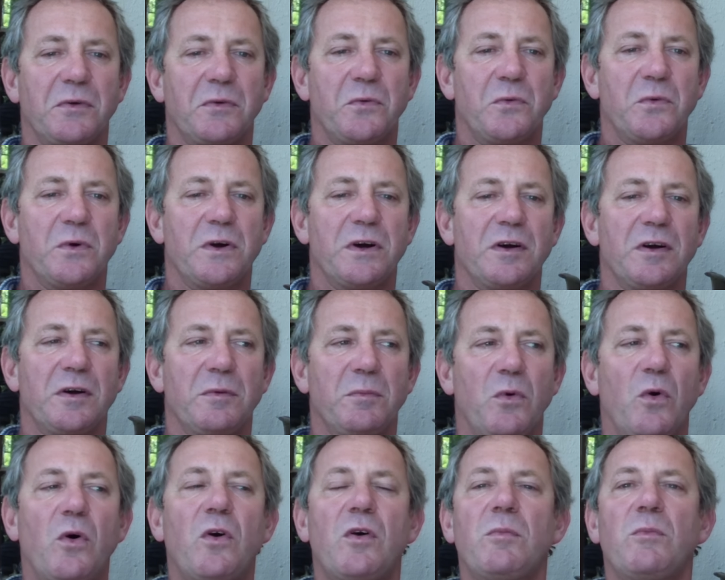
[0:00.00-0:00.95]
were
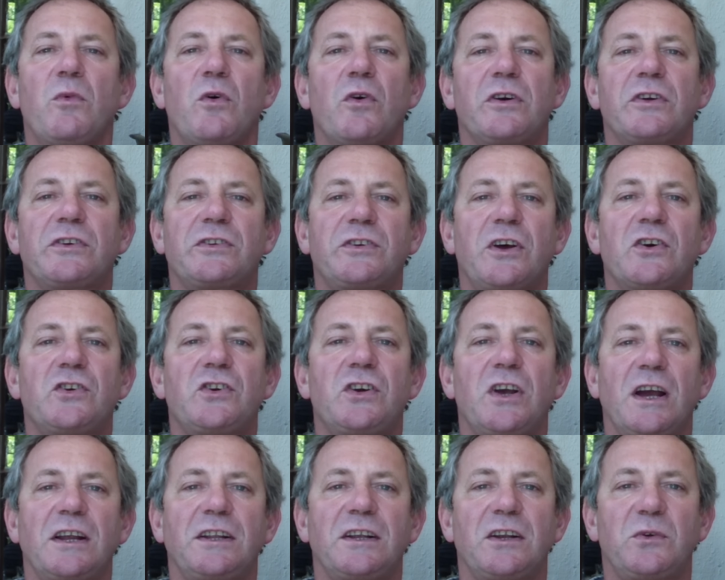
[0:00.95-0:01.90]
more and more
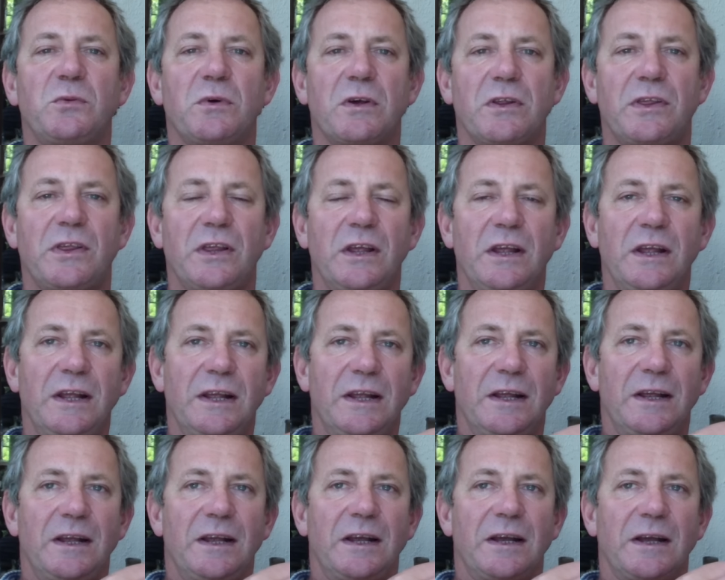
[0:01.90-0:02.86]
associated with
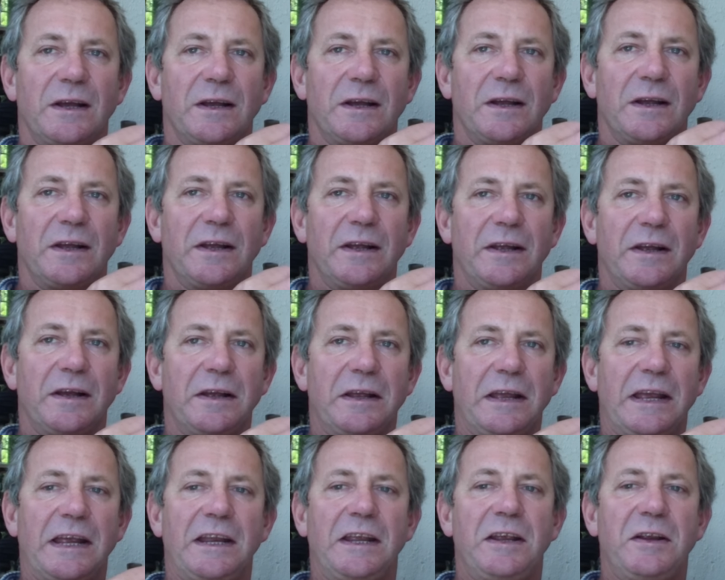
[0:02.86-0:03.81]

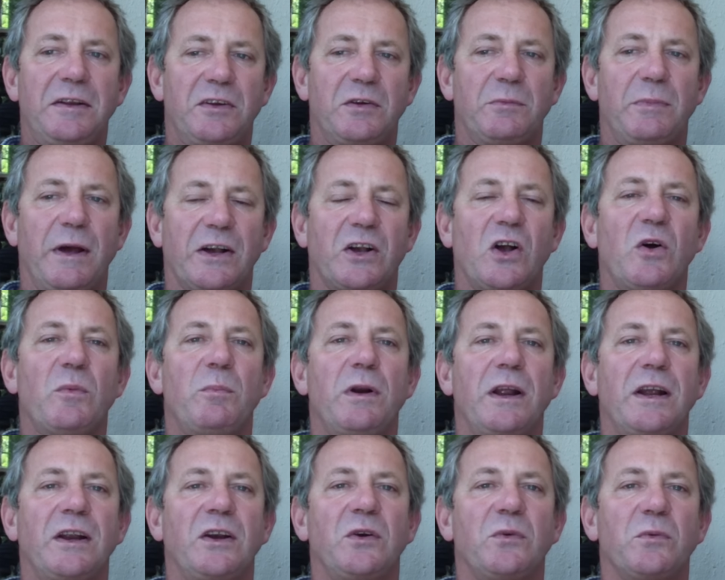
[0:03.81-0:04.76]
any tobacco
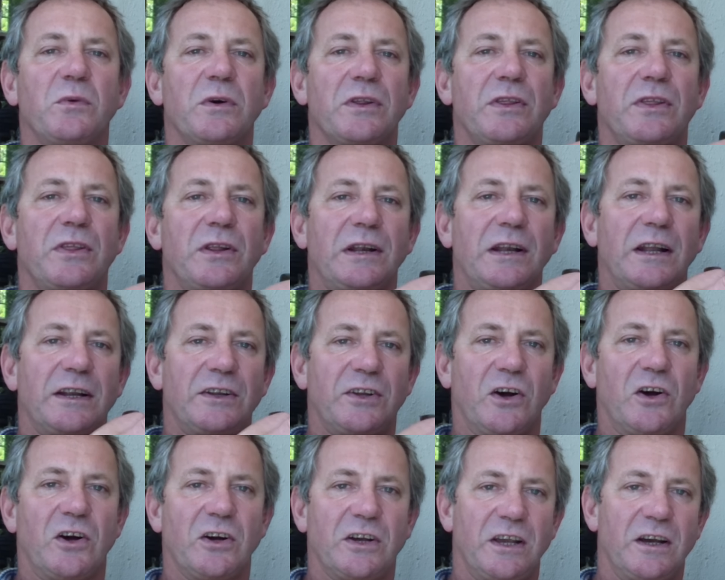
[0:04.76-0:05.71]
blend with
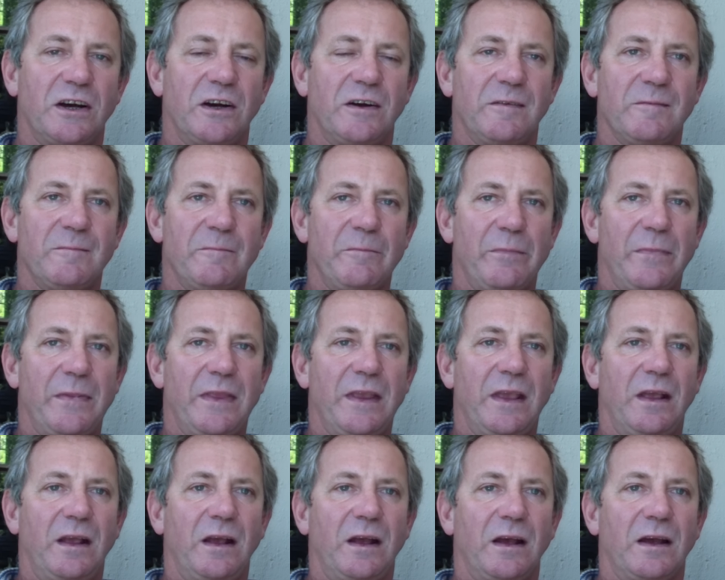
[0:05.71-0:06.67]
Latakia
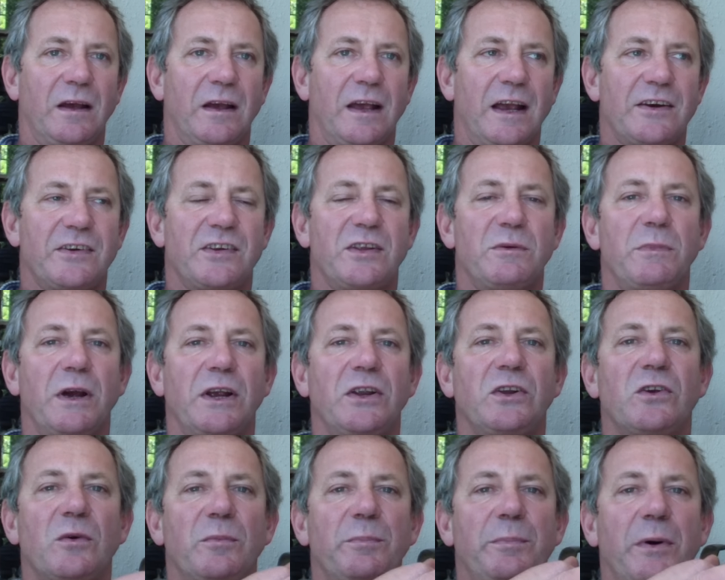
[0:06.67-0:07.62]
as the
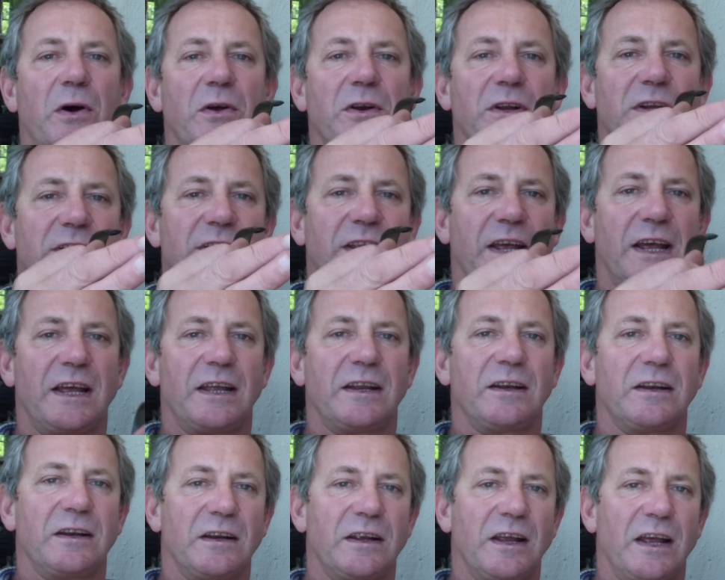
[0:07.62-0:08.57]
main component
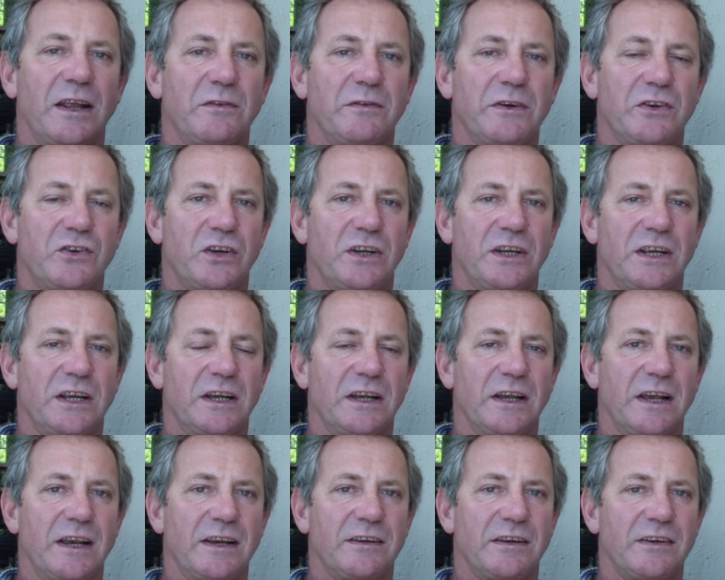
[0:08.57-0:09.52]
and Virginia
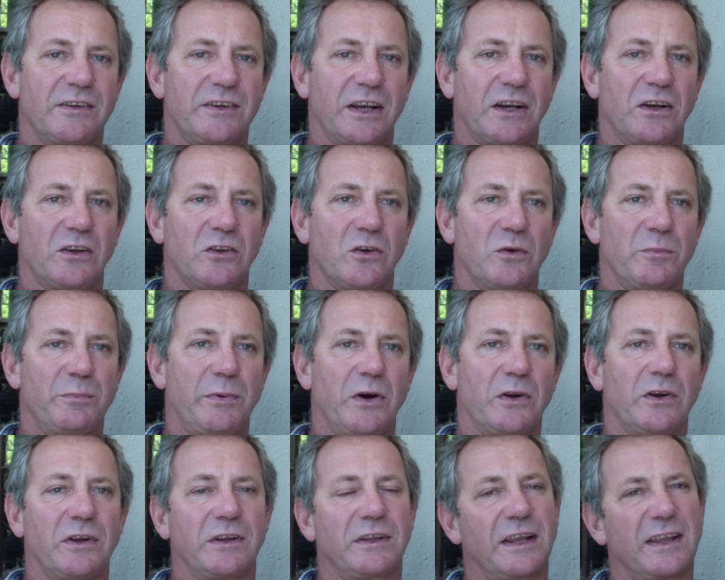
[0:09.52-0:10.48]
as the second
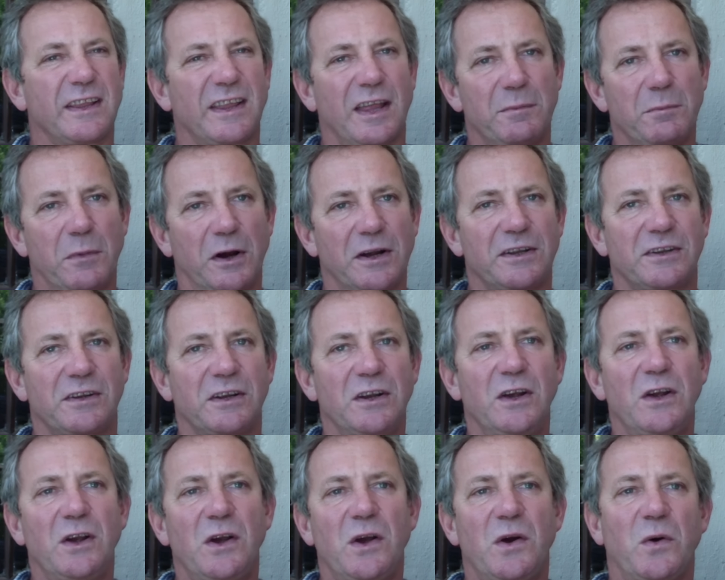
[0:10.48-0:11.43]
component, and they might
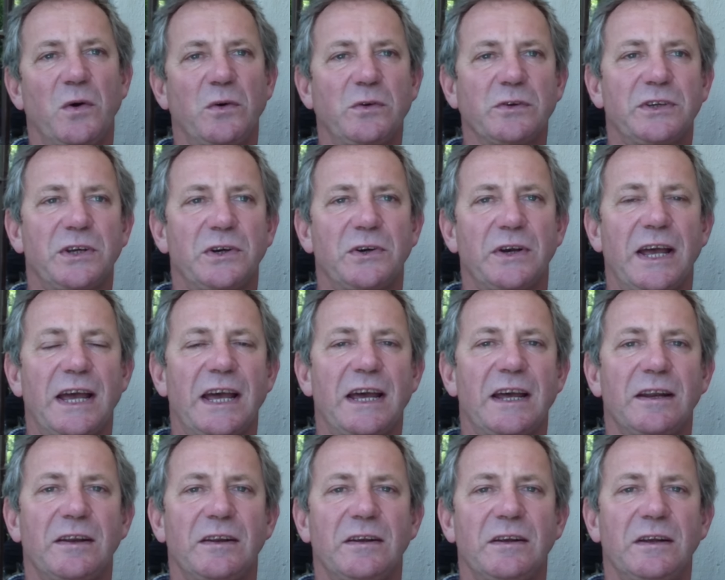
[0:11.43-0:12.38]
also
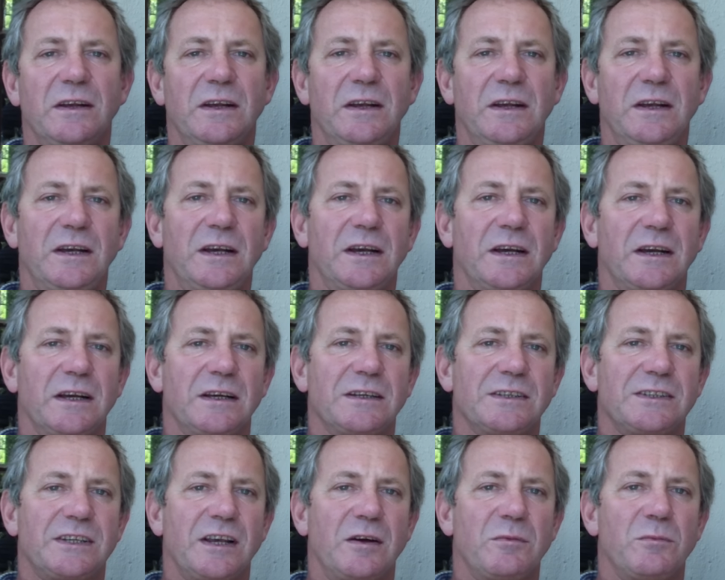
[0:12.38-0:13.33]
add
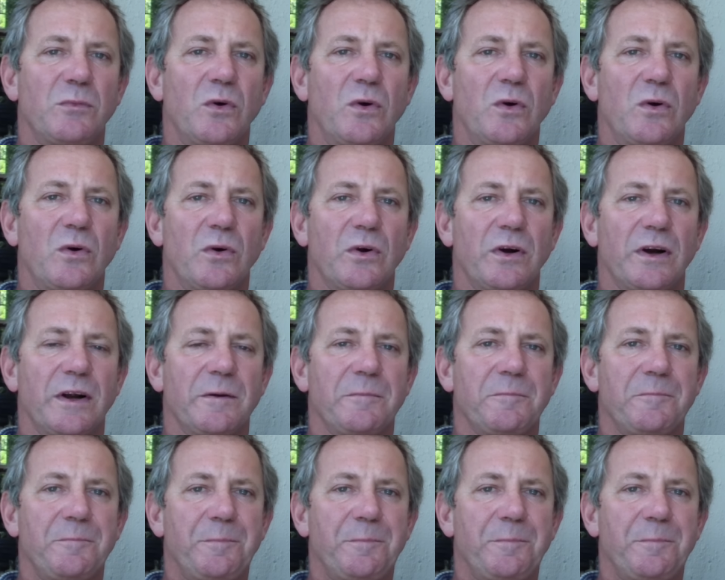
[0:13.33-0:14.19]
some more